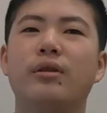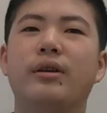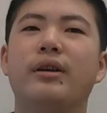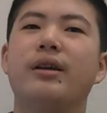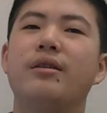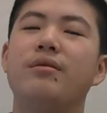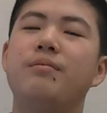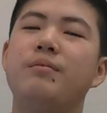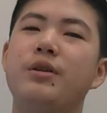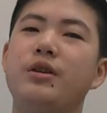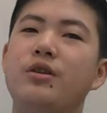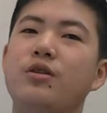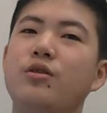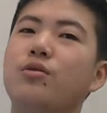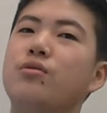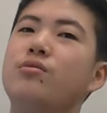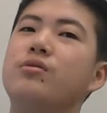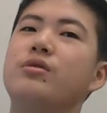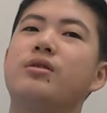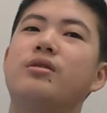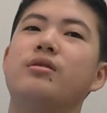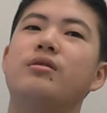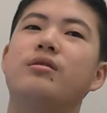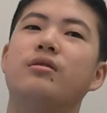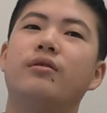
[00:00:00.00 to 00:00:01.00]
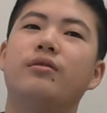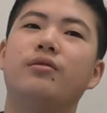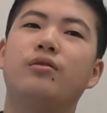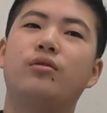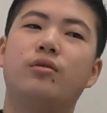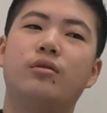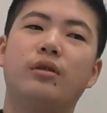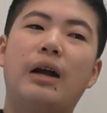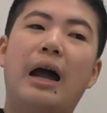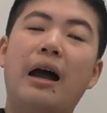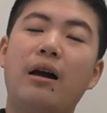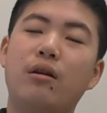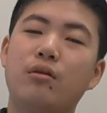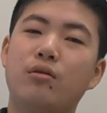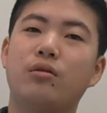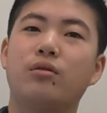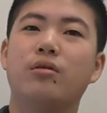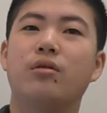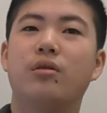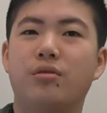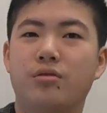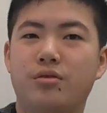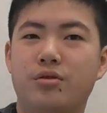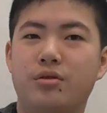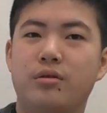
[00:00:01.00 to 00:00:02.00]
it can be used for
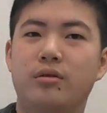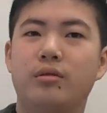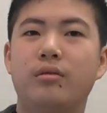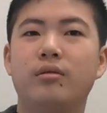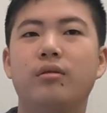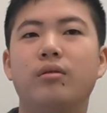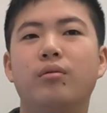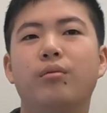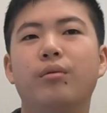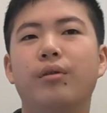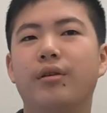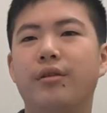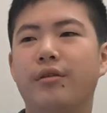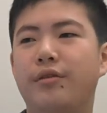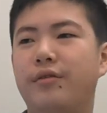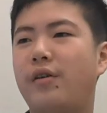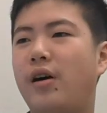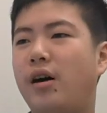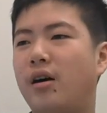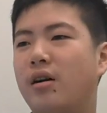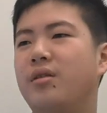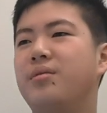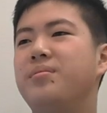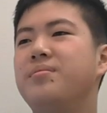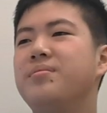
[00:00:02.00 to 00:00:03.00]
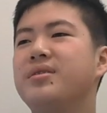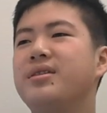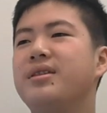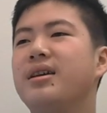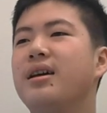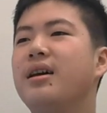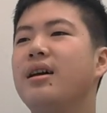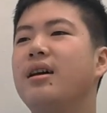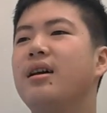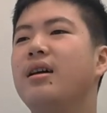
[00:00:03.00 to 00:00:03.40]
aquaculture, where farmers